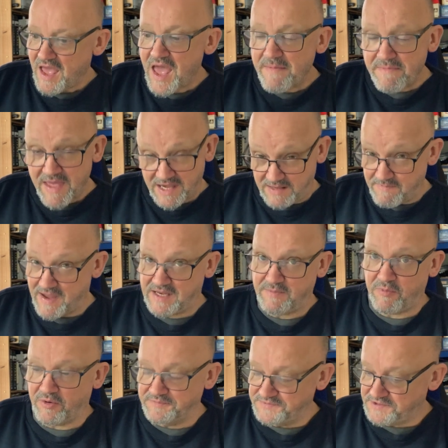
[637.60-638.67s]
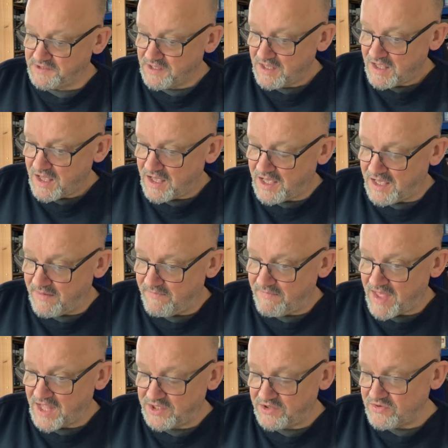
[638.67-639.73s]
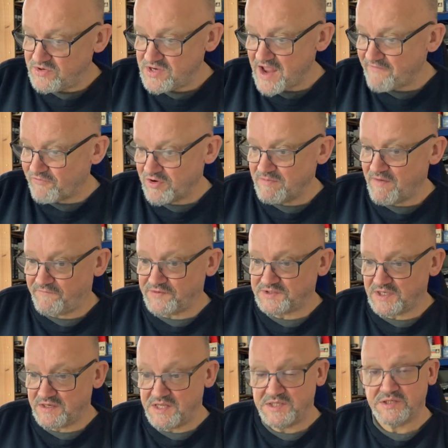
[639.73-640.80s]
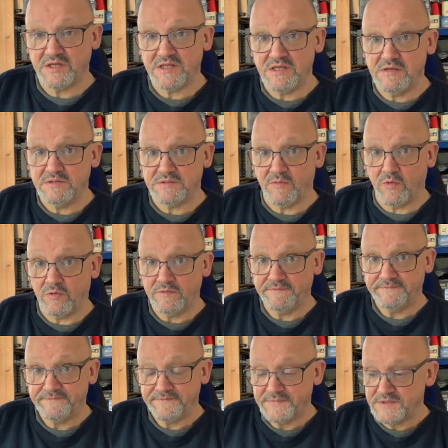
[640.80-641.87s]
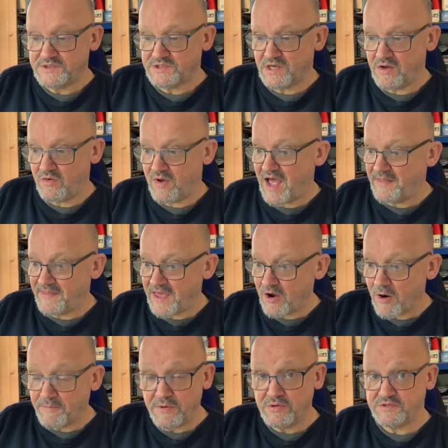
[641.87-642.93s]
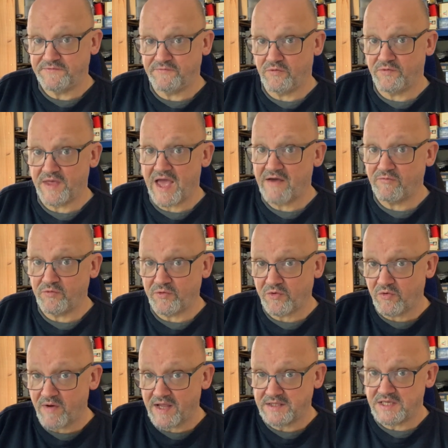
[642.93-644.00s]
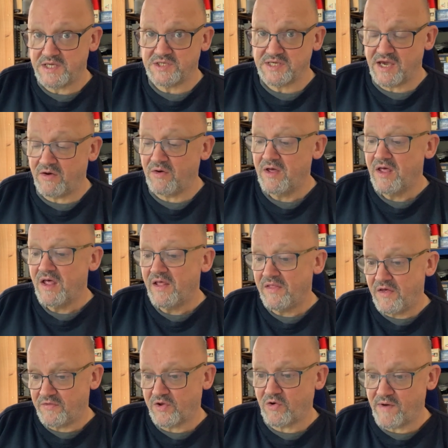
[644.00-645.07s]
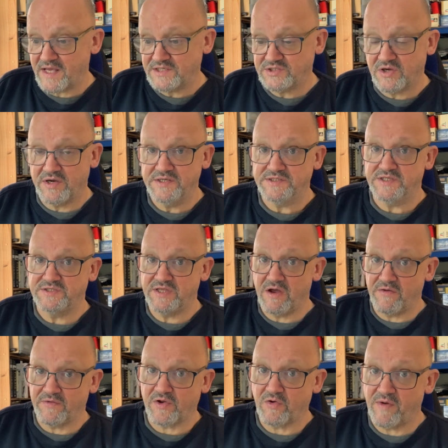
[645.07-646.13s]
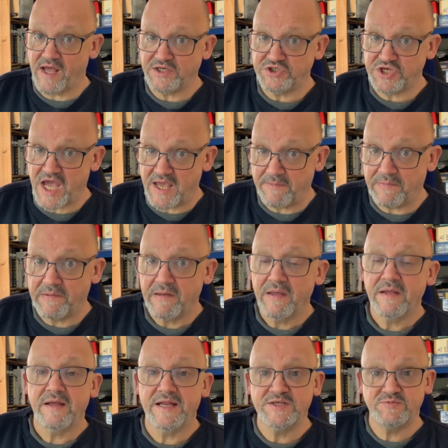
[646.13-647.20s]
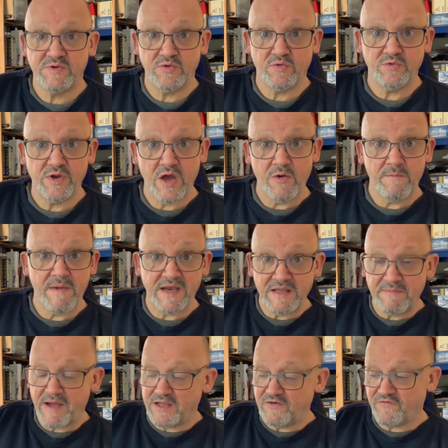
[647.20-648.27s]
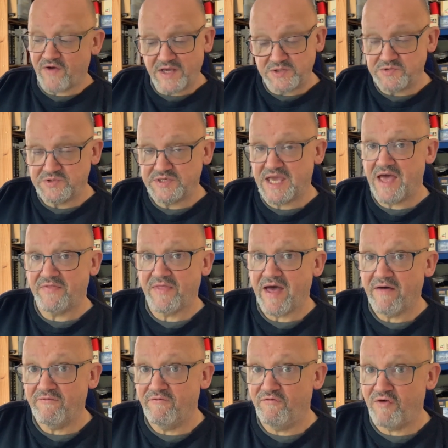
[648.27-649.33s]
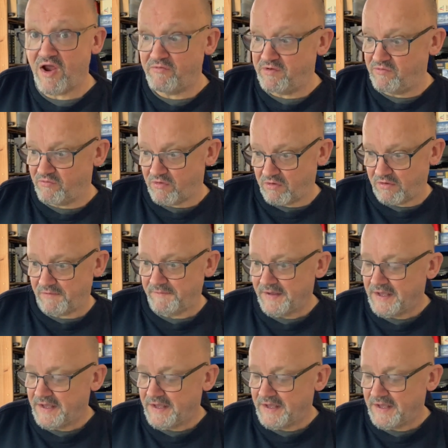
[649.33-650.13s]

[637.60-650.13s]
many bombs, and you're never in a month for Sundays going to use them all. So, and they are beautiful. They have all the correct detail, they are the correct sizes, they are the correct shape. As we all know, many manufacturers get that very wrong.